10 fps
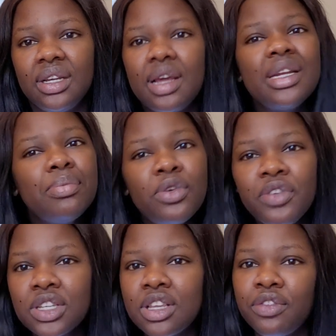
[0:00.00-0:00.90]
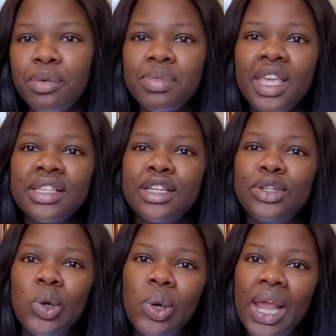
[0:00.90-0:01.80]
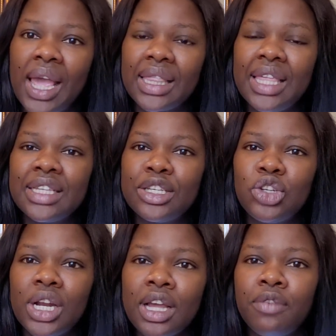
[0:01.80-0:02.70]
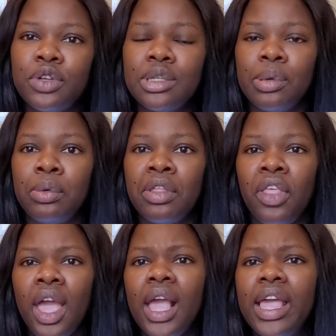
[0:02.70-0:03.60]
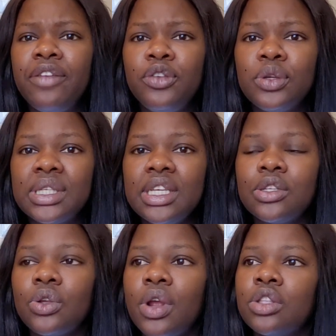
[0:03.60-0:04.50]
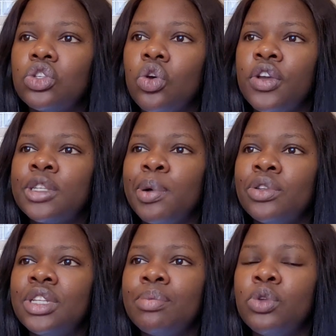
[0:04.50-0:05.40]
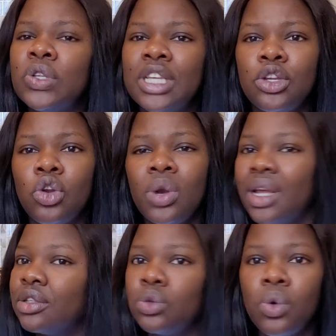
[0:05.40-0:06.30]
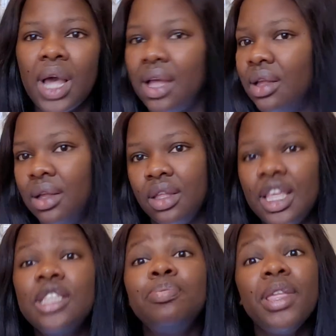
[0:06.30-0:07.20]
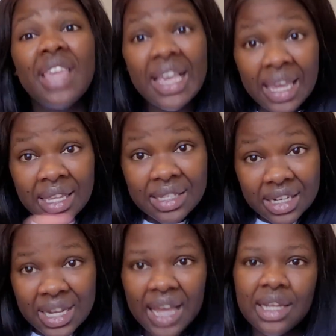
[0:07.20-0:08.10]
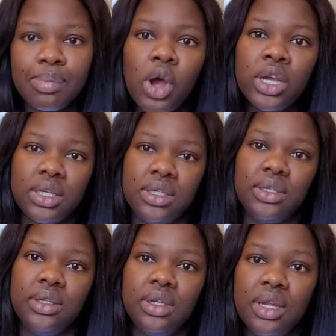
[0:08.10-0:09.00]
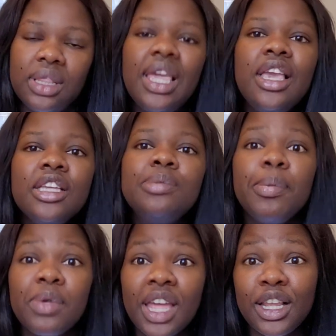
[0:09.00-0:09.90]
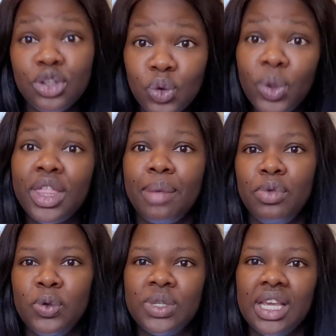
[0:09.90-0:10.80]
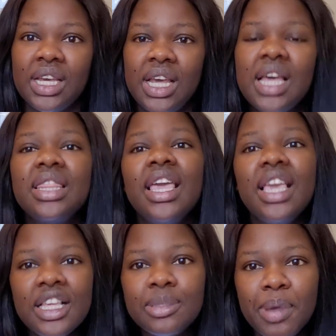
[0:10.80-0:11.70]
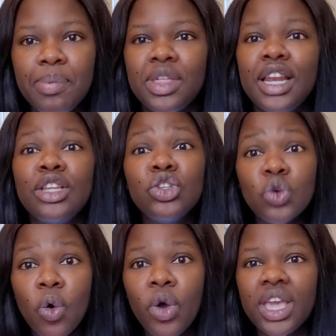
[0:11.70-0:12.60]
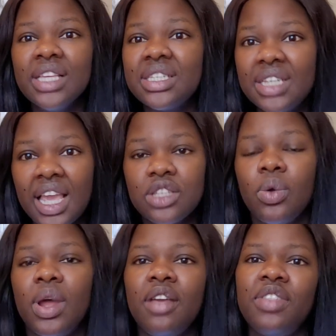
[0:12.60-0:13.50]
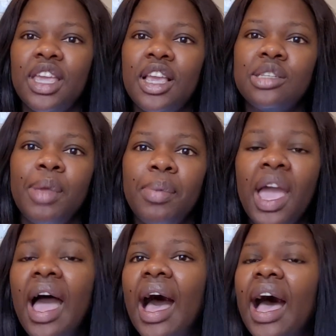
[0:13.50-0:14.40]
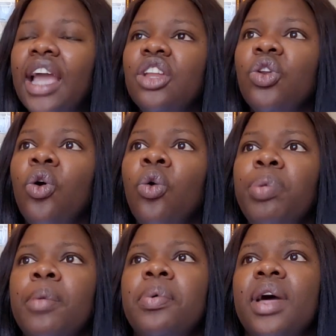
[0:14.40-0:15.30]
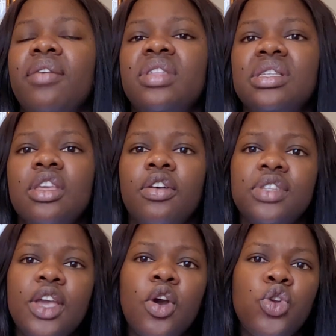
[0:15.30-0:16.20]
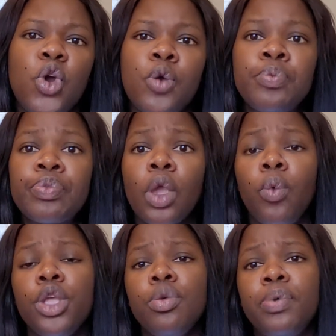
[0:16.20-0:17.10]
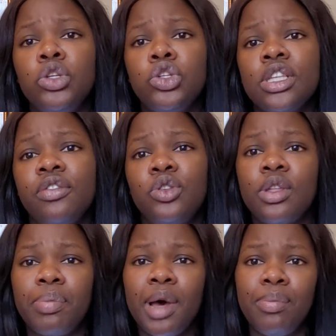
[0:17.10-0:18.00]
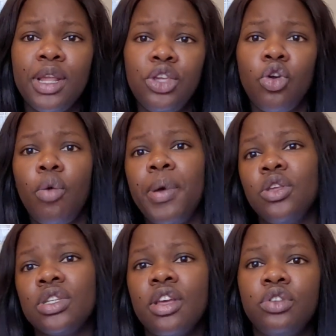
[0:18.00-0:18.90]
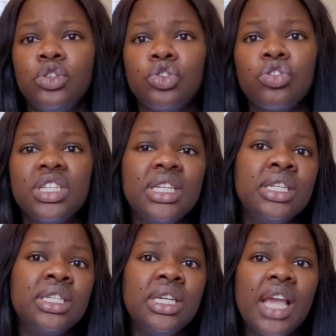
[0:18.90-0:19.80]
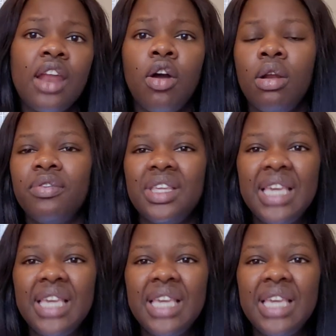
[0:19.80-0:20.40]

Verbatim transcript: Remove yourself from things that you don't like, things that you're uncomfortable with. If you see so and so is posting music you don't like, so there is there is a target market. There is people that enjoy that music. There is people that enjoy his taste, whatever the case may be. I know people have this thing of saying, oh no, when you put yourself to the public, you open yourself to scrutiny and all of,